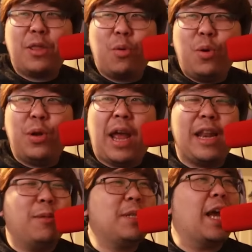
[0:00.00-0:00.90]
throwing,
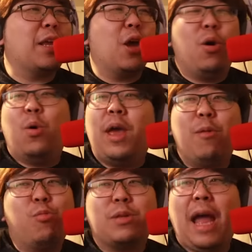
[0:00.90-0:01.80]
and I was like, yo,
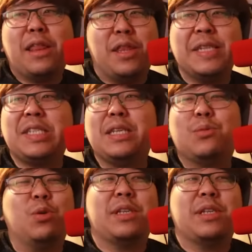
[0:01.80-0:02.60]
that distance was